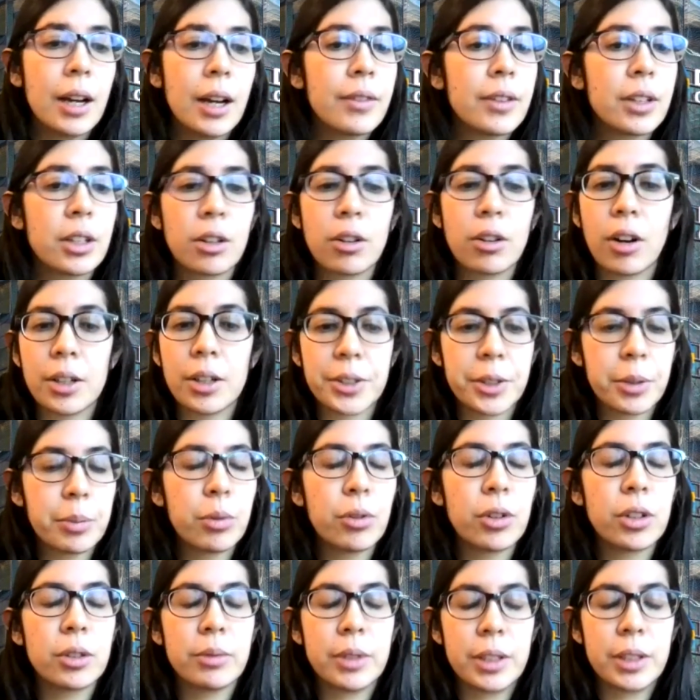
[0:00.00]
And then across the
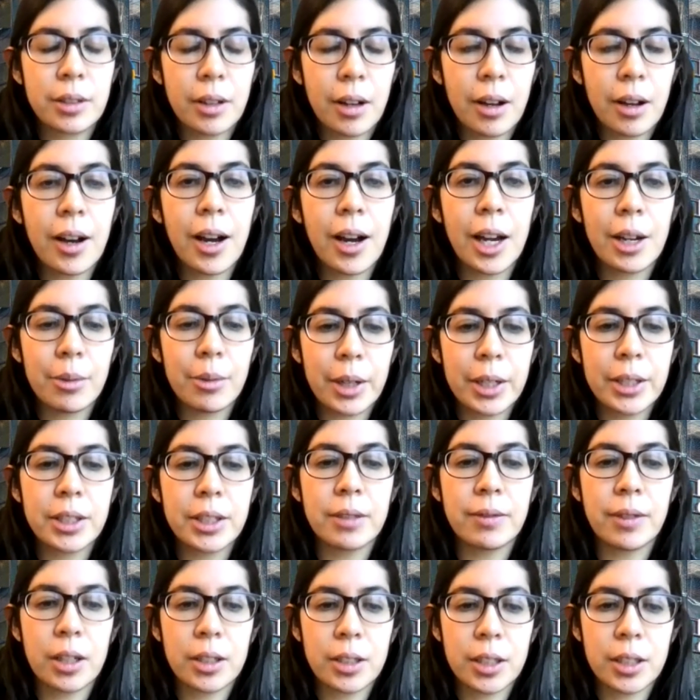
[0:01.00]
board, we saw high
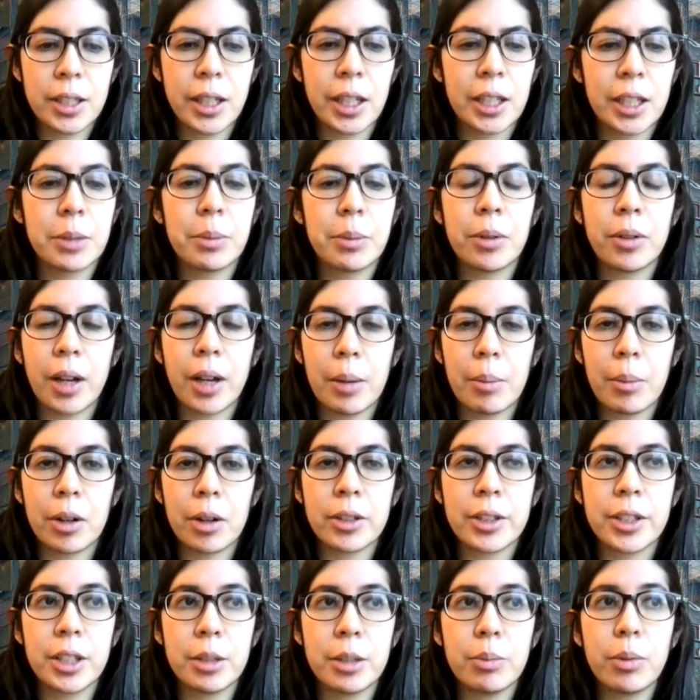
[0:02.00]
rates of undetectable M
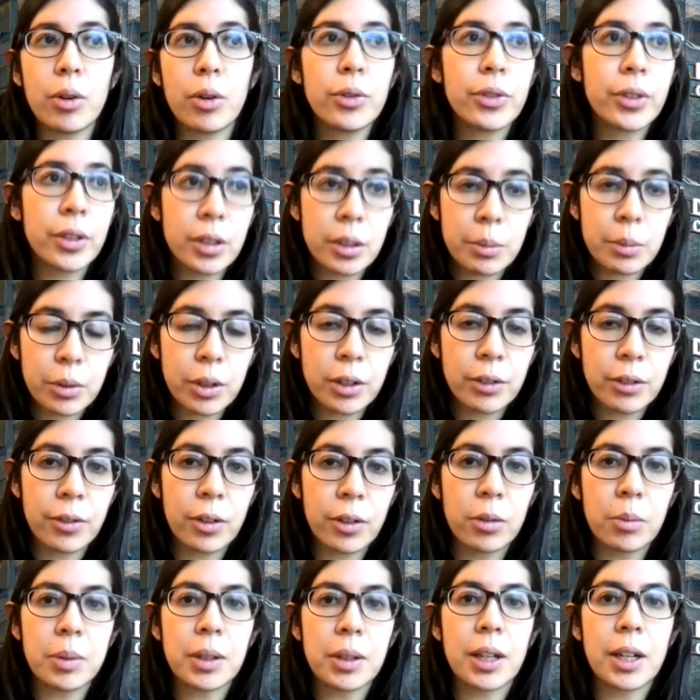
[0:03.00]
R D, both in the
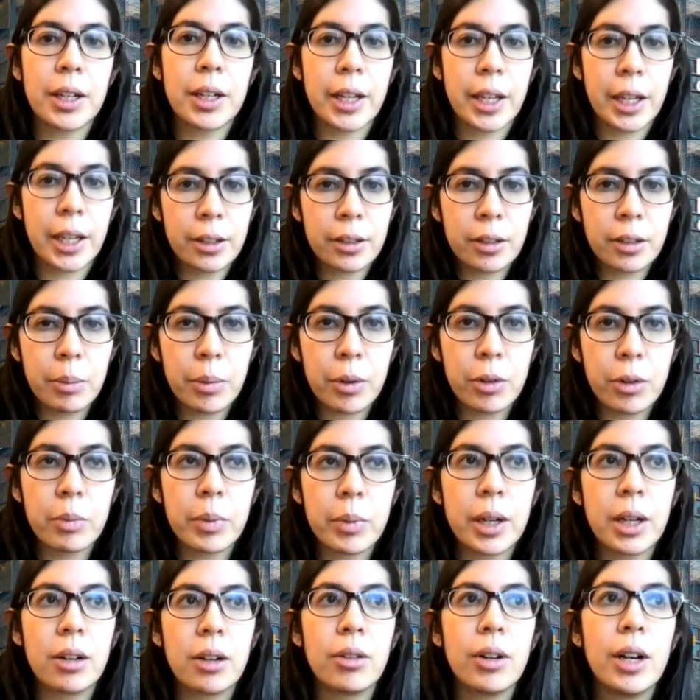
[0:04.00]
peripheral blood and the bone
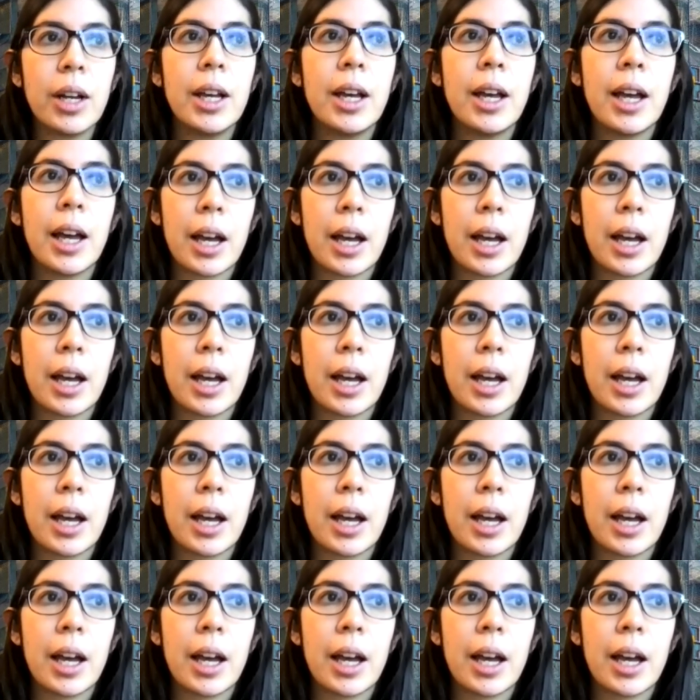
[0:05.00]
marrow,